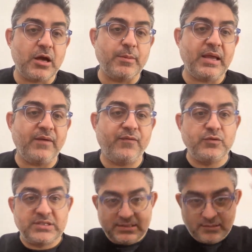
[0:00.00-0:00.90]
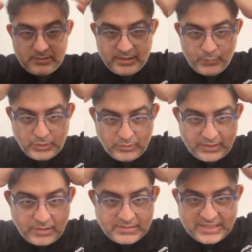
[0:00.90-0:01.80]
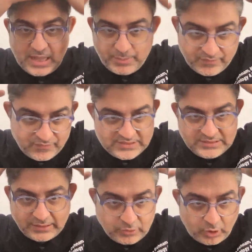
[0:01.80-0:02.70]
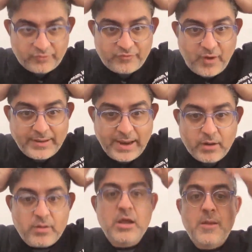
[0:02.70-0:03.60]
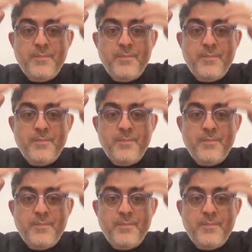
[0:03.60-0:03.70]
I mean, if you still, when you look at your scalp and you see like a lot of fine hair,